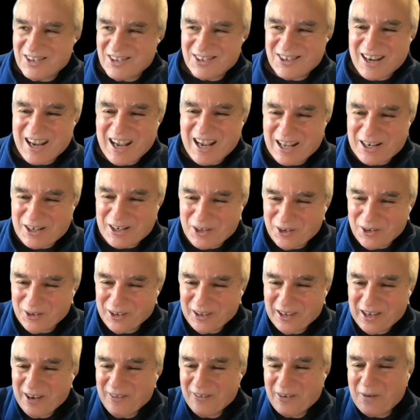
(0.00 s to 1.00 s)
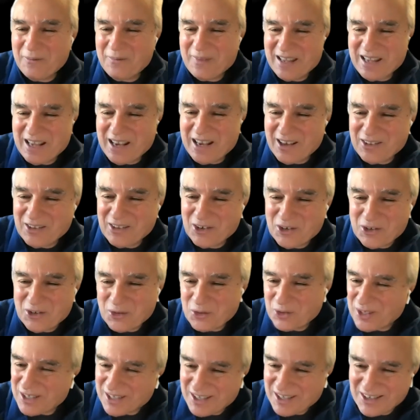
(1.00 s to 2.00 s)
shadow from the other
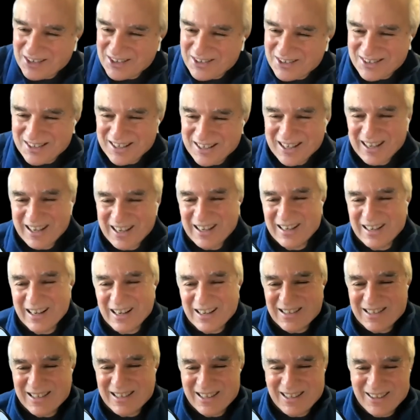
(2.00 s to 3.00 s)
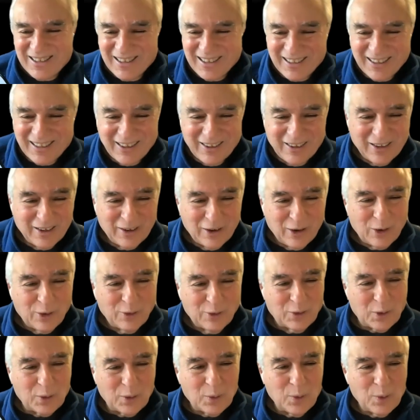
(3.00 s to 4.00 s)
trees doesn't
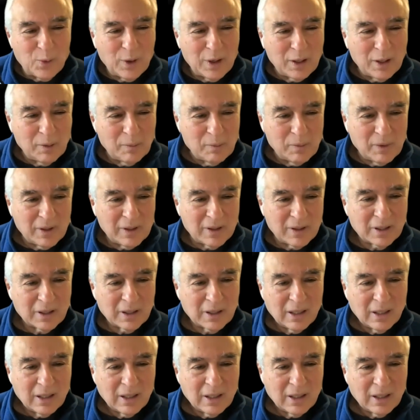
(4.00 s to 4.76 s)
overwhelm it.